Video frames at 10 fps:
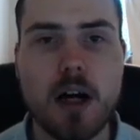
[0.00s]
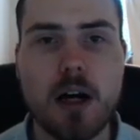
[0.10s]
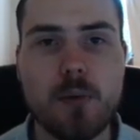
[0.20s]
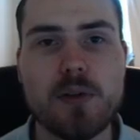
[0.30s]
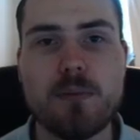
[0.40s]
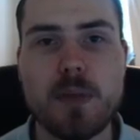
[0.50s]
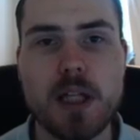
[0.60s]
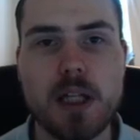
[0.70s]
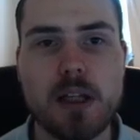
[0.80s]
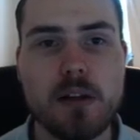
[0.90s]
with
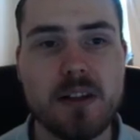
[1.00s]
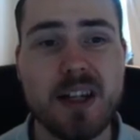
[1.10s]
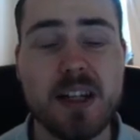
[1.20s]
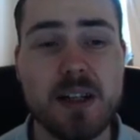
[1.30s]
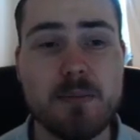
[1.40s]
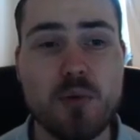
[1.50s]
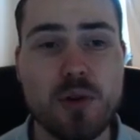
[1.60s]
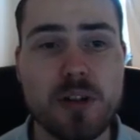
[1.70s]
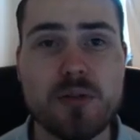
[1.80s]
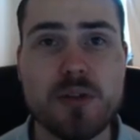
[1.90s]
me gaining more
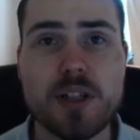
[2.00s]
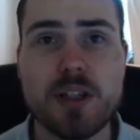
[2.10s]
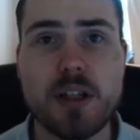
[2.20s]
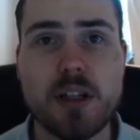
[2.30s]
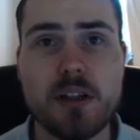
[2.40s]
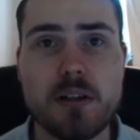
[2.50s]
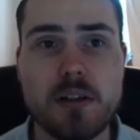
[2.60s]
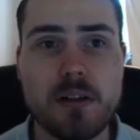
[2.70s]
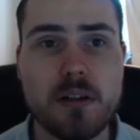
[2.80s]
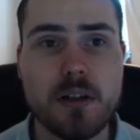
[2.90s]
interest
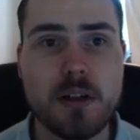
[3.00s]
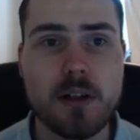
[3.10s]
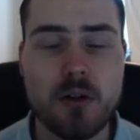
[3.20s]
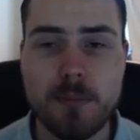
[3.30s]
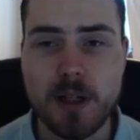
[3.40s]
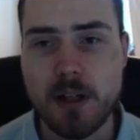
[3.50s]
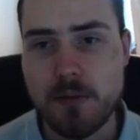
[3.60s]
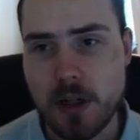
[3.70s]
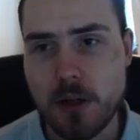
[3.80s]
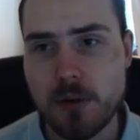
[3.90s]
in competitive
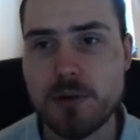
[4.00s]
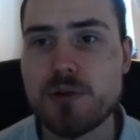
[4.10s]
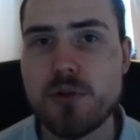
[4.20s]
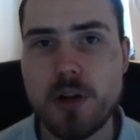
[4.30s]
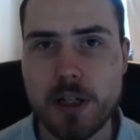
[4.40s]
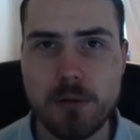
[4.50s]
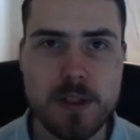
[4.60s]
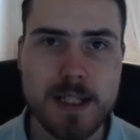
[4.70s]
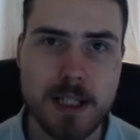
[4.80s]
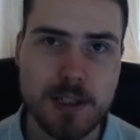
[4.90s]
Counter-Strike, with
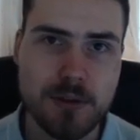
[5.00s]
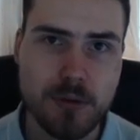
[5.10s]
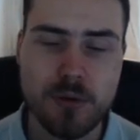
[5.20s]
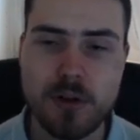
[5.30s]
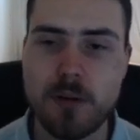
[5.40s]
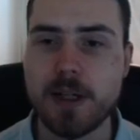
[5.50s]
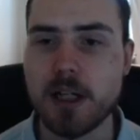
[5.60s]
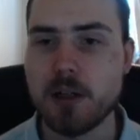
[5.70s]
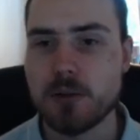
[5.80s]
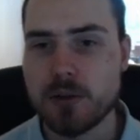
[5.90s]
CS2 coming
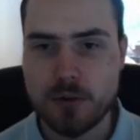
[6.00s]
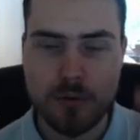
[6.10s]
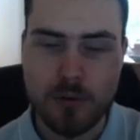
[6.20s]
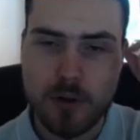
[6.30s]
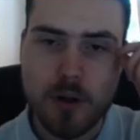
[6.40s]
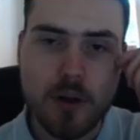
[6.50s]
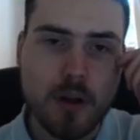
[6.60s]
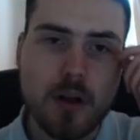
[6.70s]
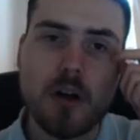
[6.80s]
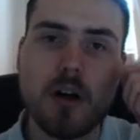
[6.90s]
out soon,
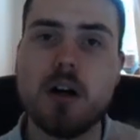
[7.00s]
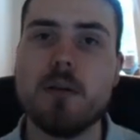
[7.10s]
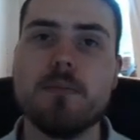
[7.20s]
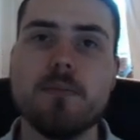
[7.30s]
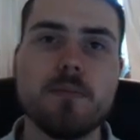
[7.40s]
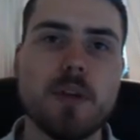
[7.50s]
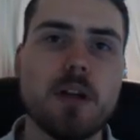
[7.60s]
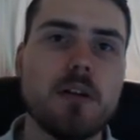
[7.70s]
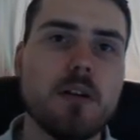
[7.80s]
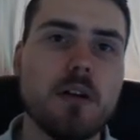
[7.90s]

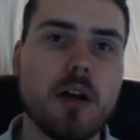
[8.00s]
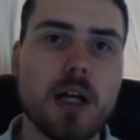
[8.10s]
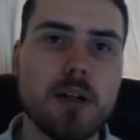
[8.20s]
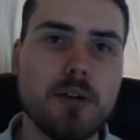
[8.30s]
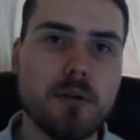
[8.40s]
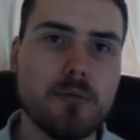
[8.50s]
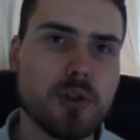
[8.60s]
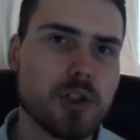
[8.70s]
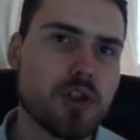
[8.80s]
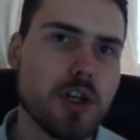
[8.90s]
and
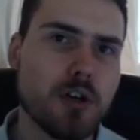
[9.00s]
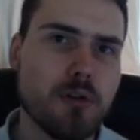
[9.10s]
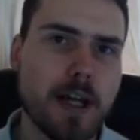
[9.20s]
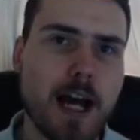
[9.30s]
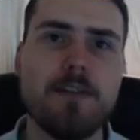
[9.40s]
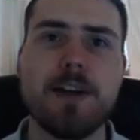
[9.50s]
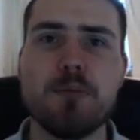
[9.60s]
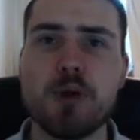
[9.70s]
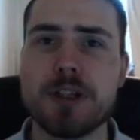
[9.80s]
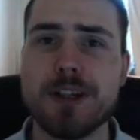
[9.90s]
just generally having
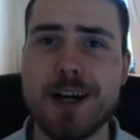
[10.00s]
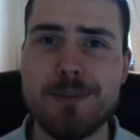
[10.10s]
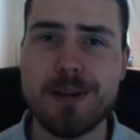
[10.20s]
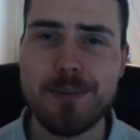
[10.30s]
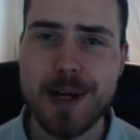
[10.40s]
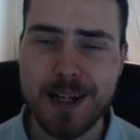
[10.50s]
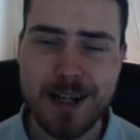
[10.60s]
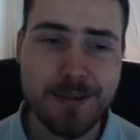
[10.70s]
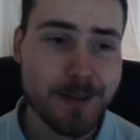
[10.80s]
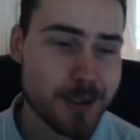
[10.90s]
more time in my
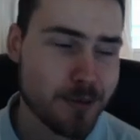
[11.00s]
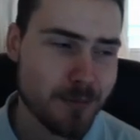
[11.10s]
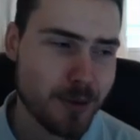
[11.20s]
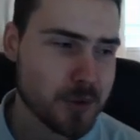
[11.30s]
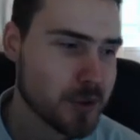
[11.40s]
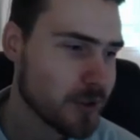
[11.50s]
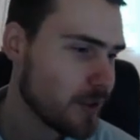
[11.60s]
life, I suppose,